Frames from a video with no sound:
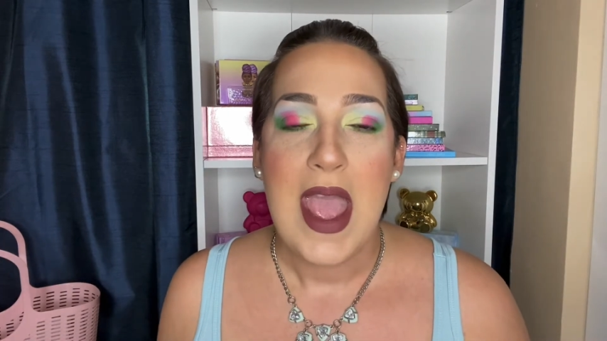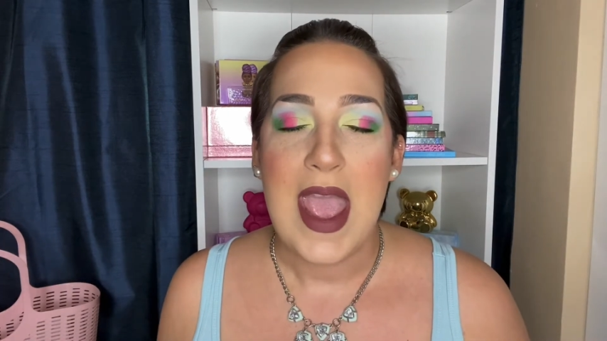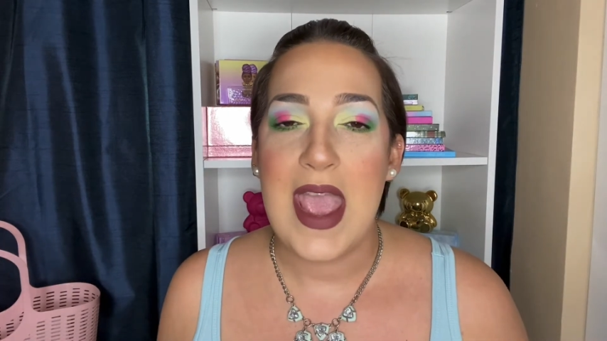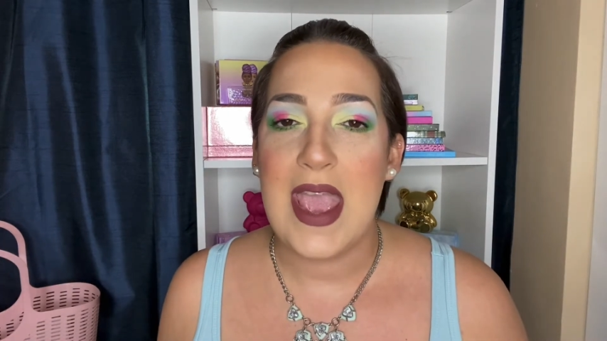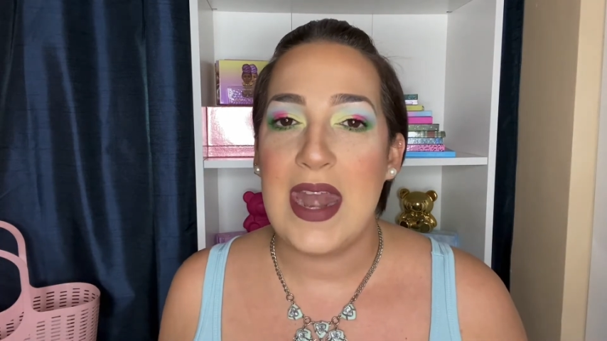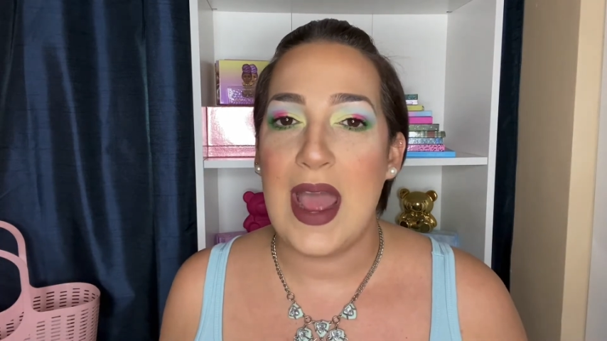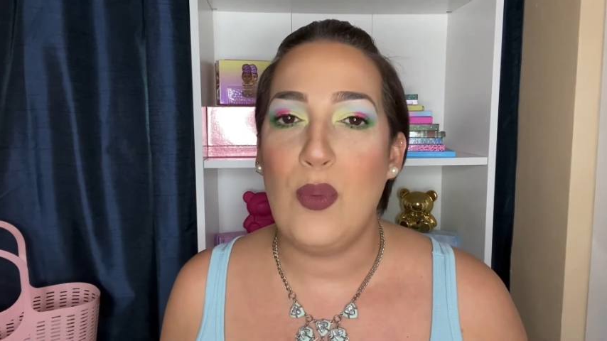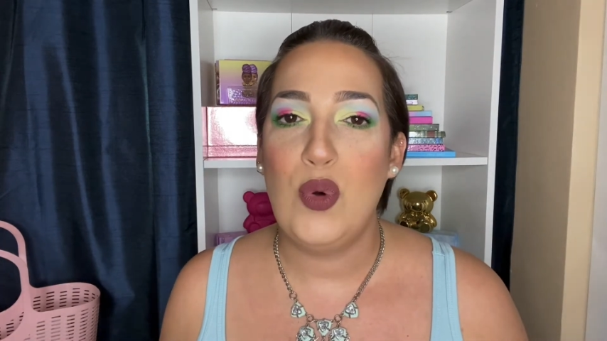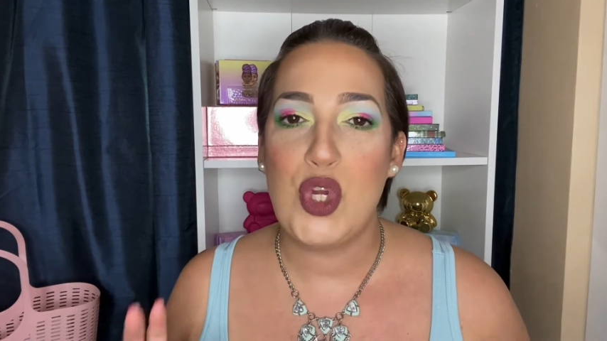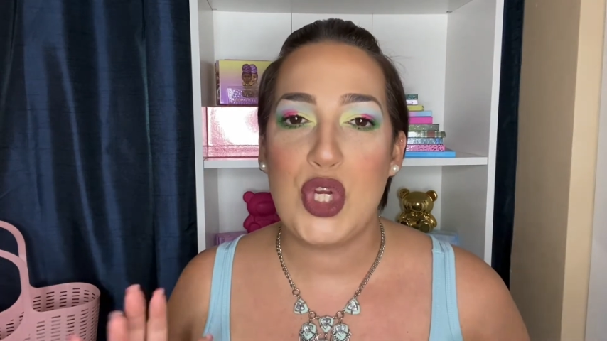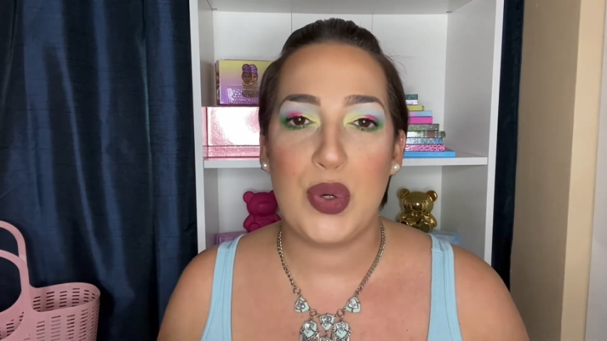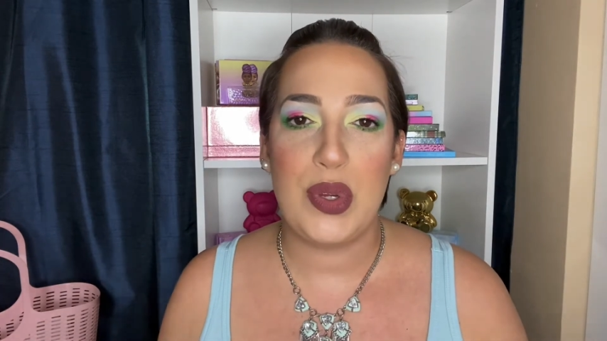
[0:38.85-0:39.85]
and I will
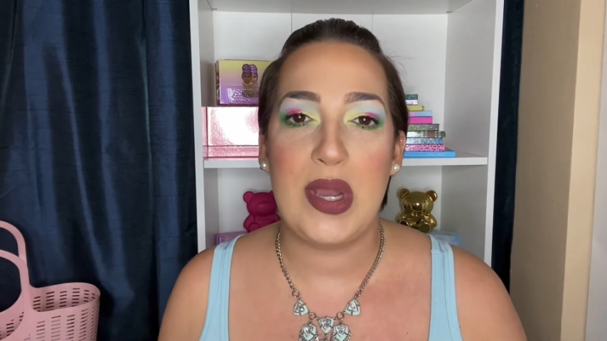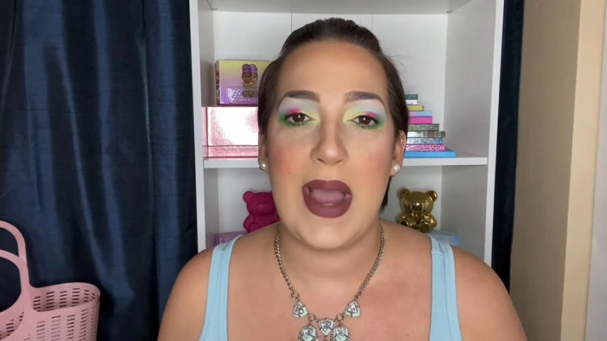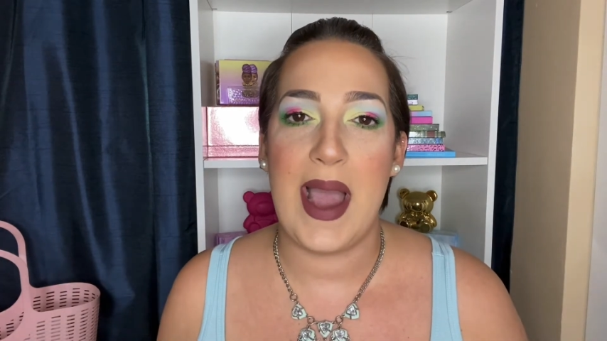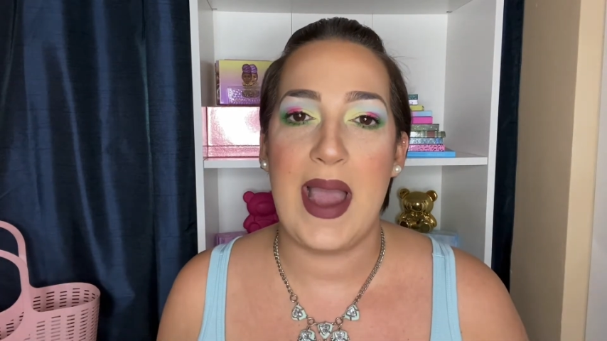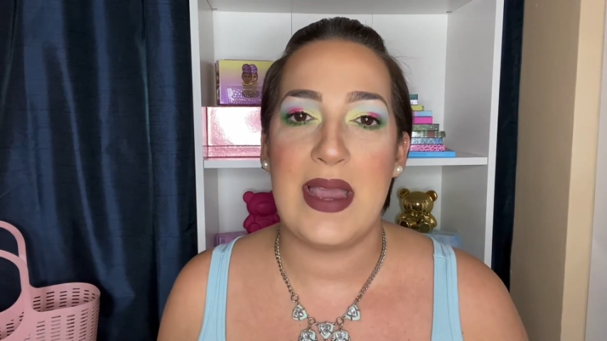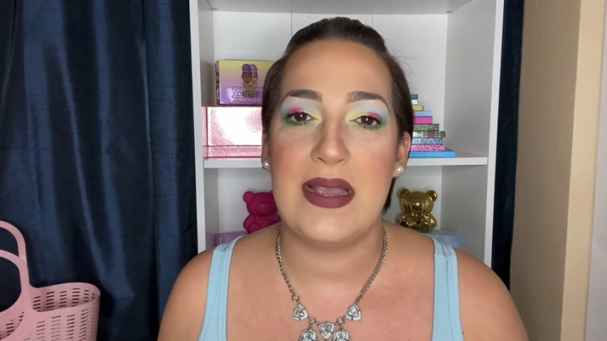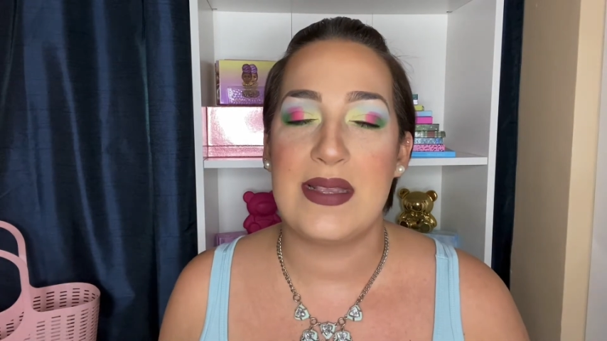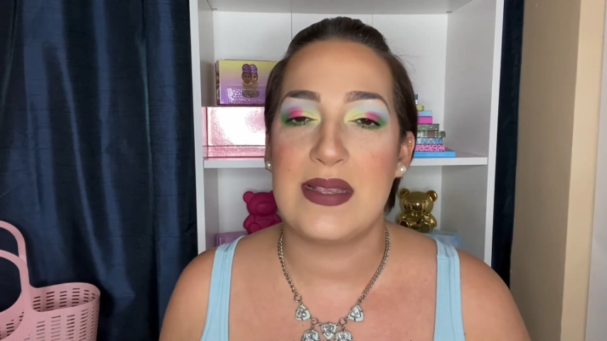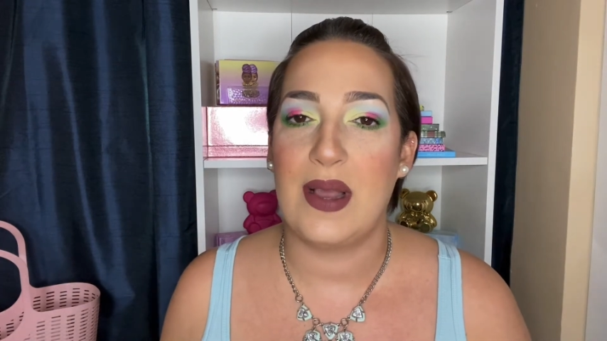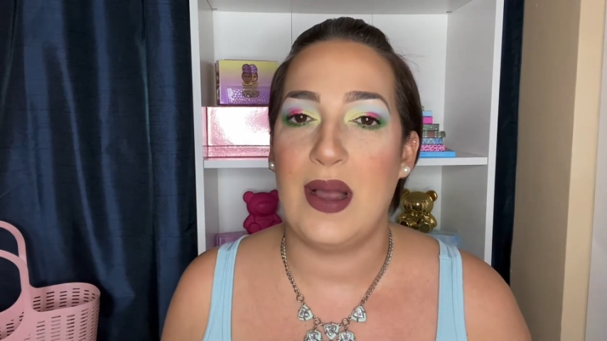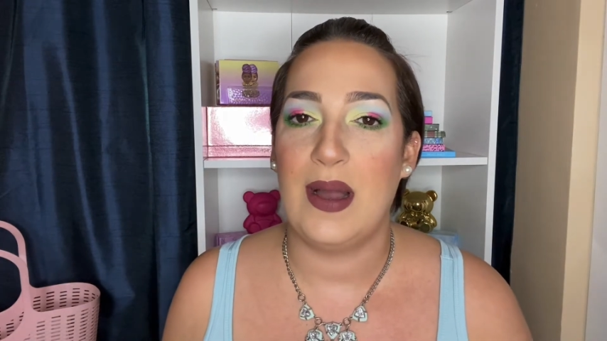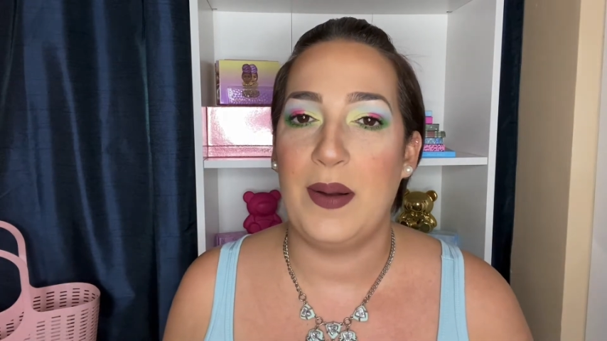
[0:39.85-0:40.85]
show you guys
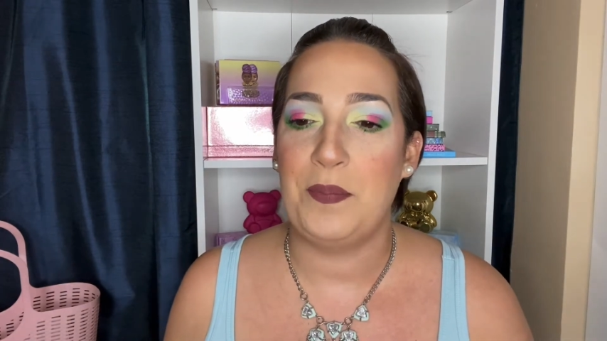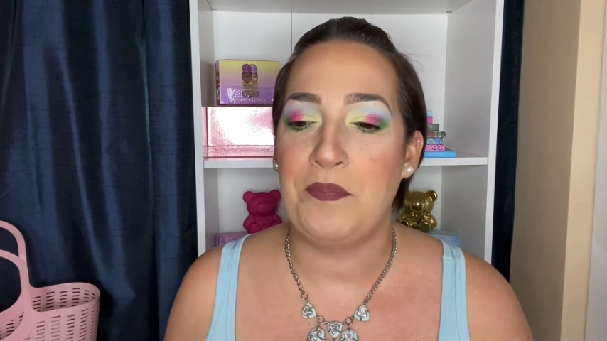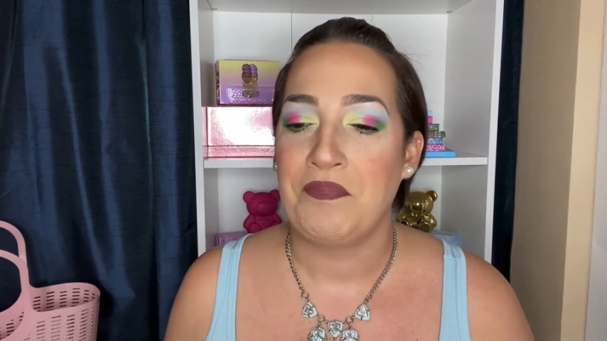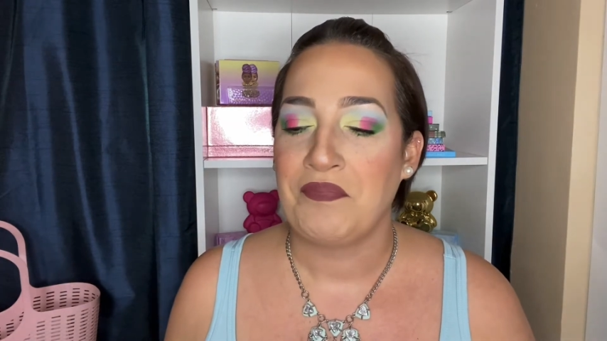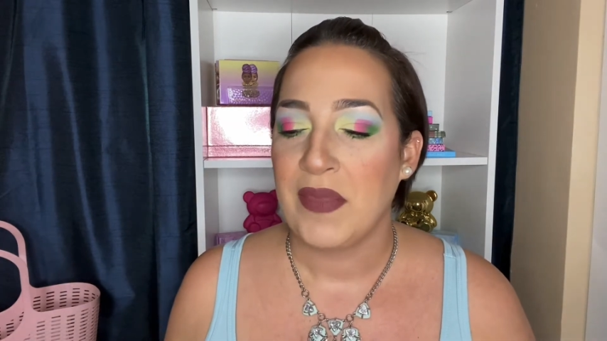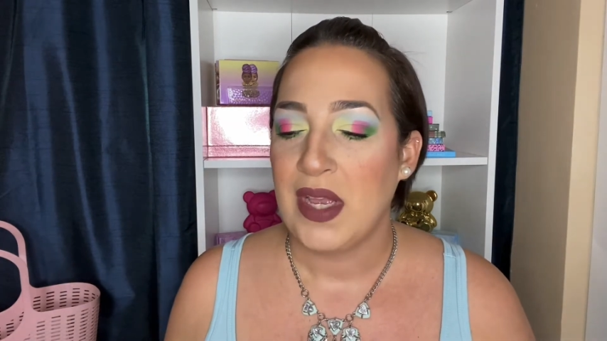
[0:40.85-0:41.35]
um,